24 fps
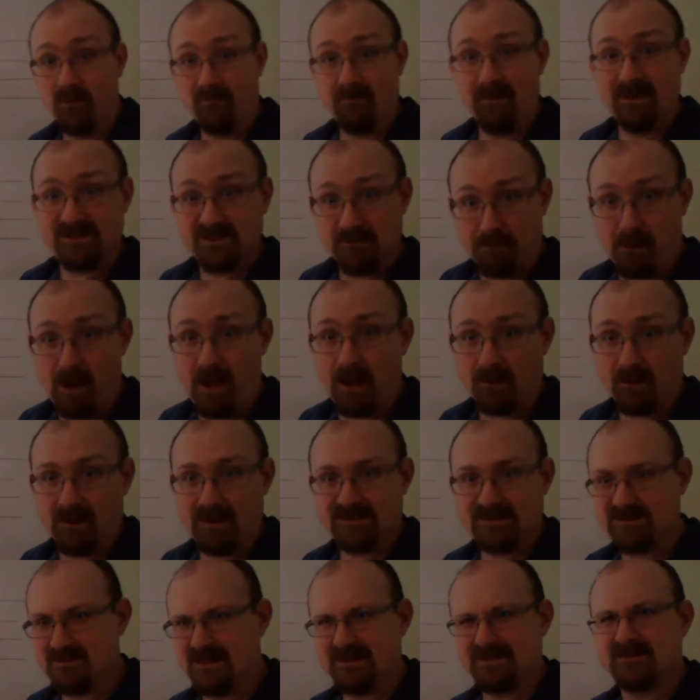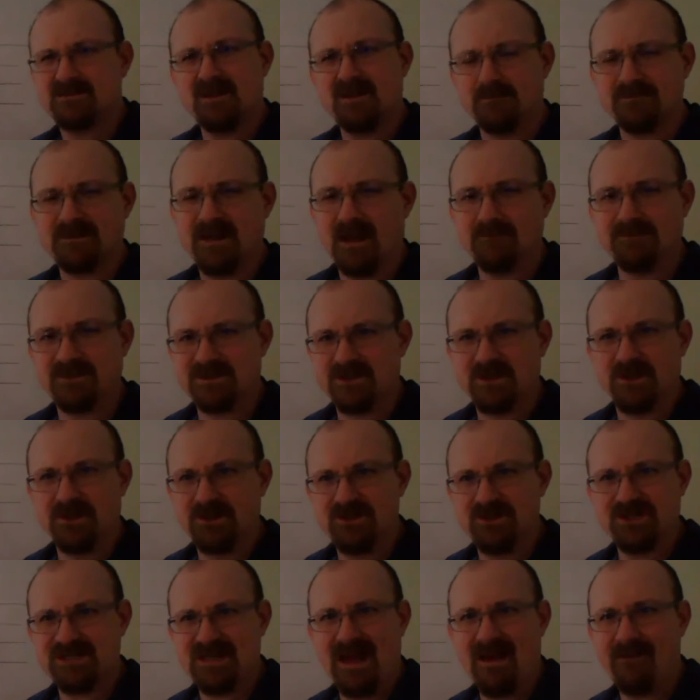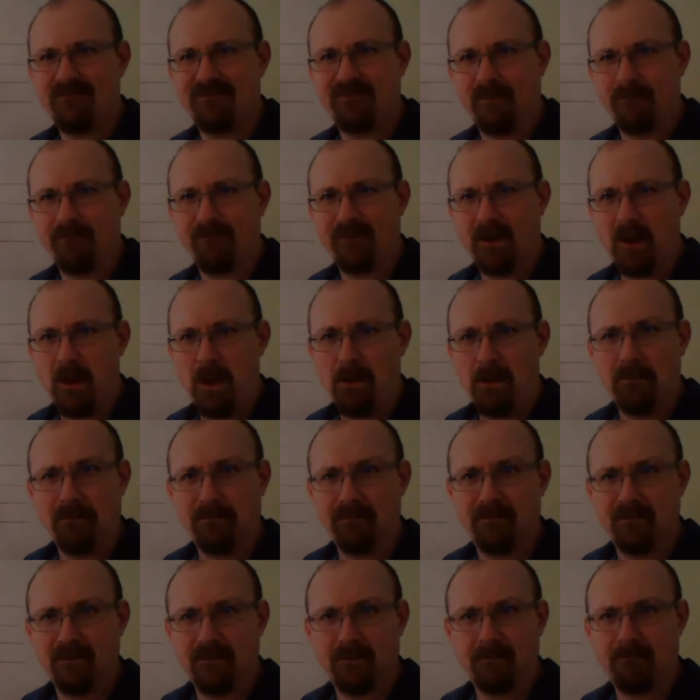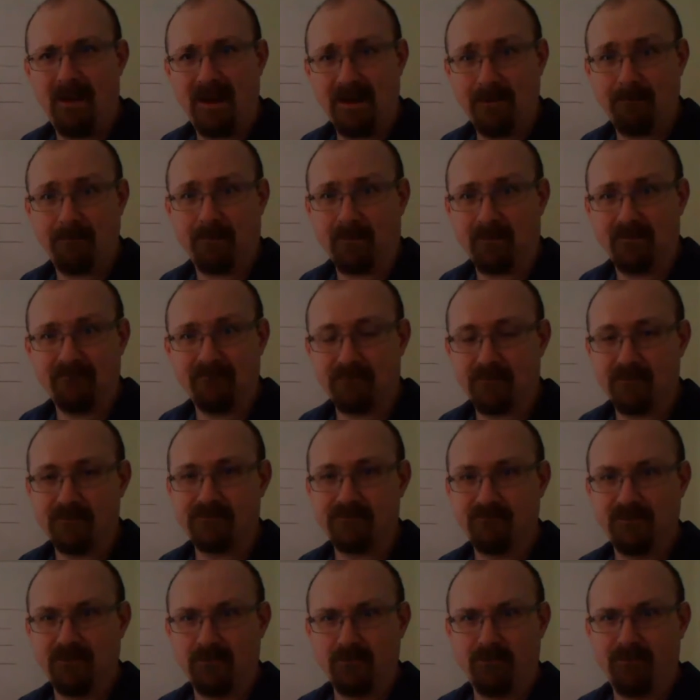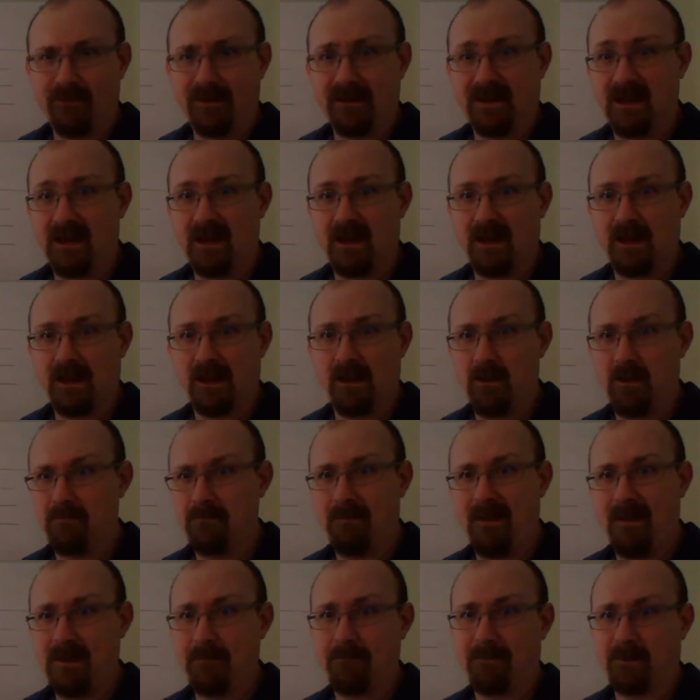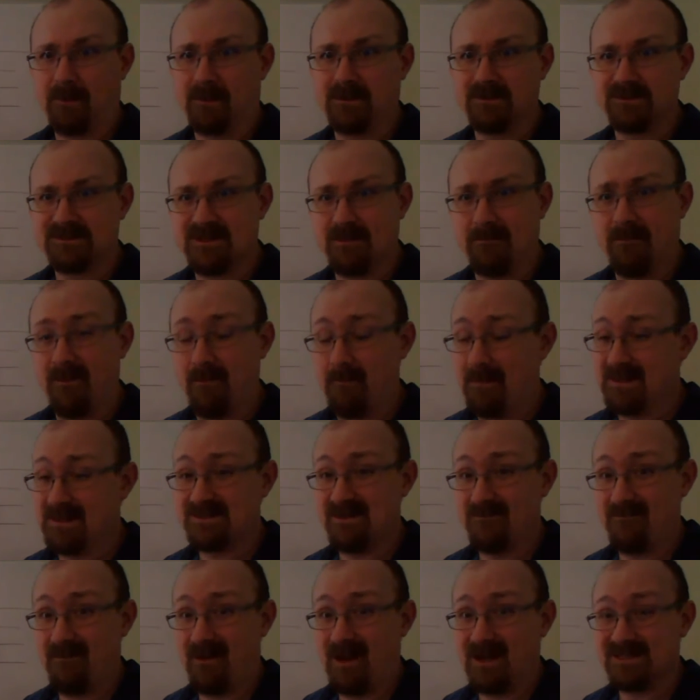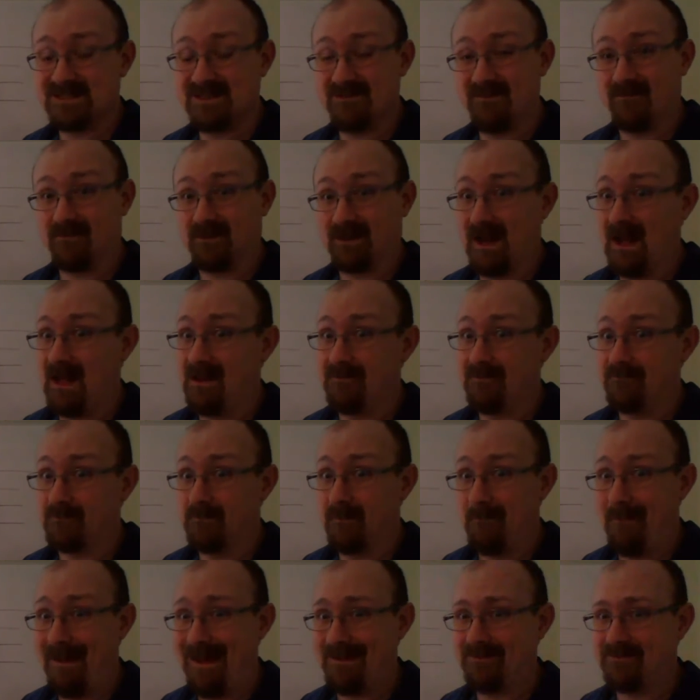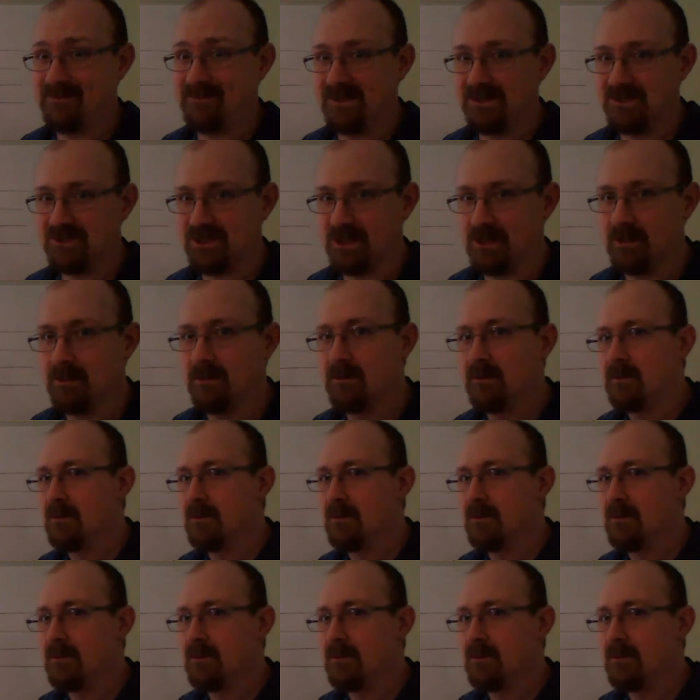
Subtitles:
we've made some progress. That sometimes is good just to have something on the paper in front of you. Thinking on paper is some of the best advice I've ever gotten from a math teacher.